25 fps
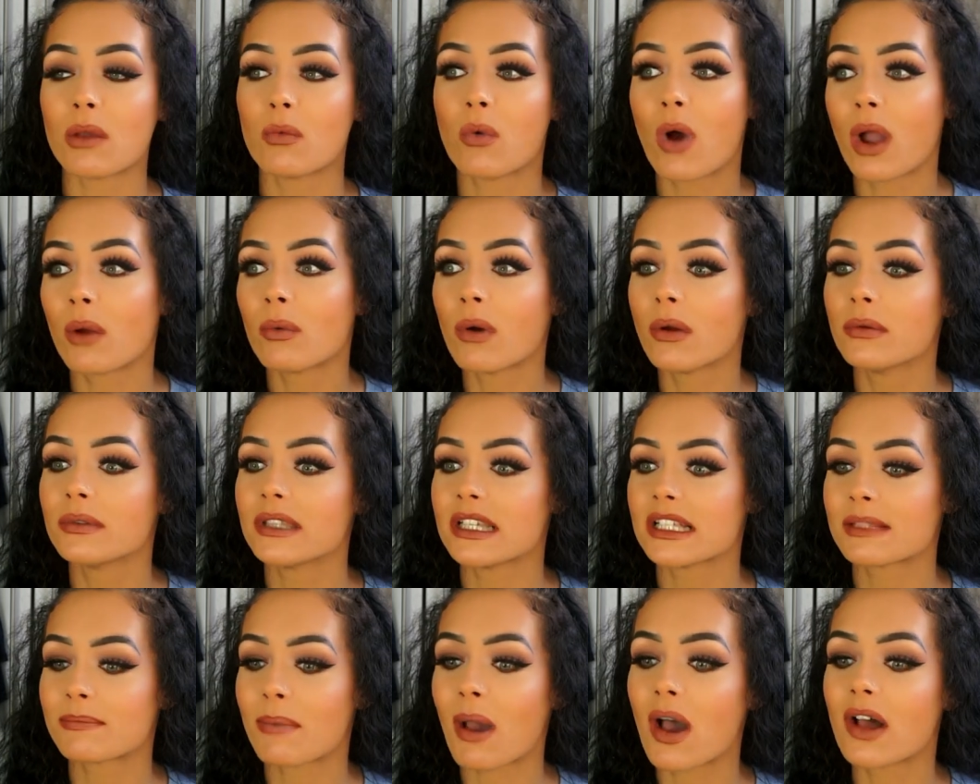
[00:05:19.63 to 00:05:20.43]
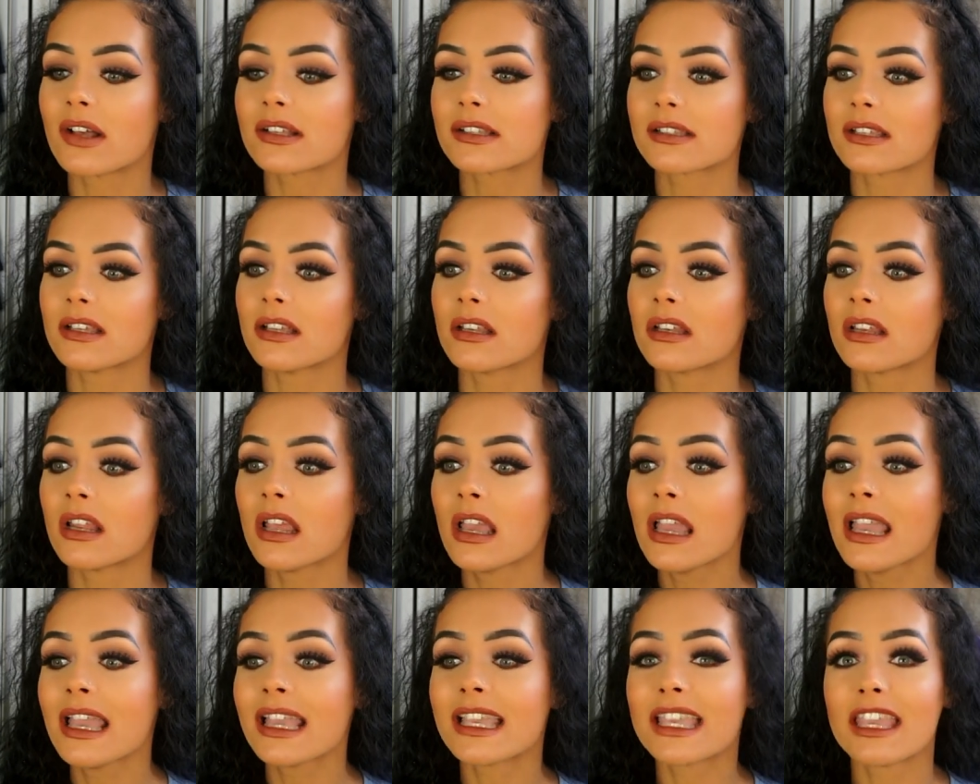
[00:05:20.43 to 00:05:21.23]
Why won't this person
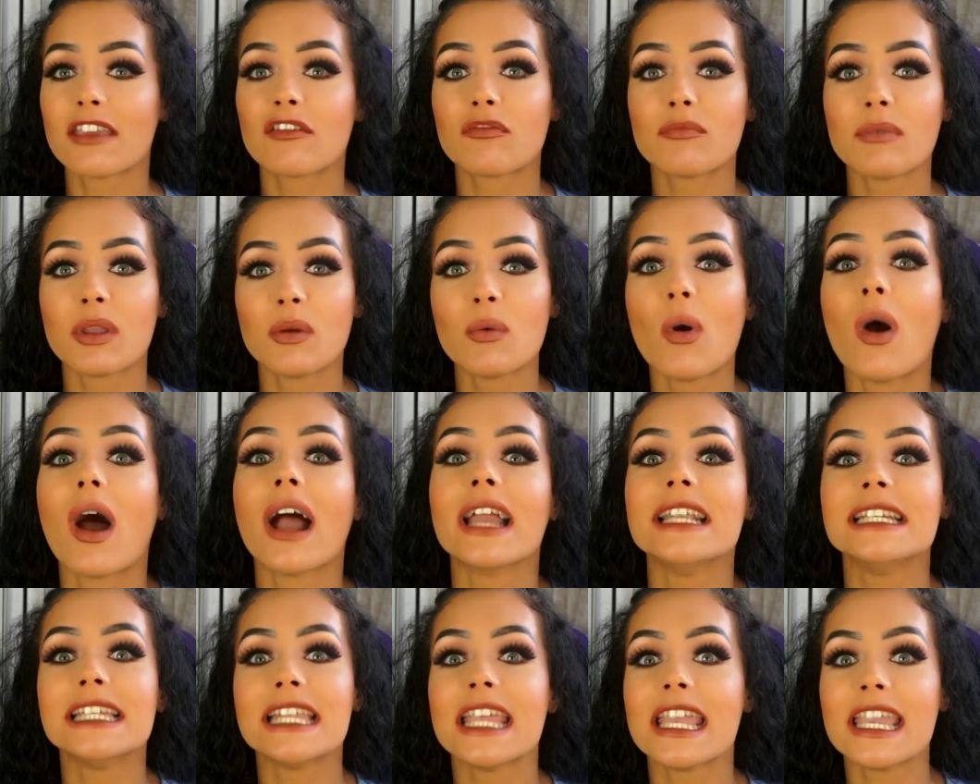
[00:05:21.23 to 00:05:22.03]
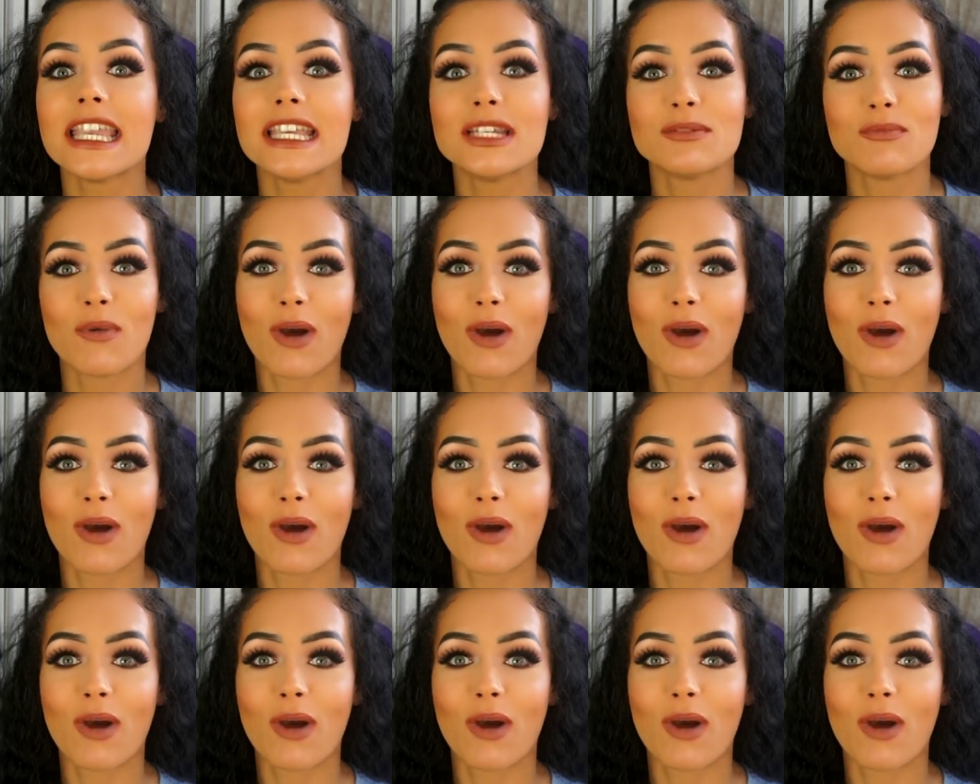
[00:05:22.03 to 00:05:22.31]
give me what I need?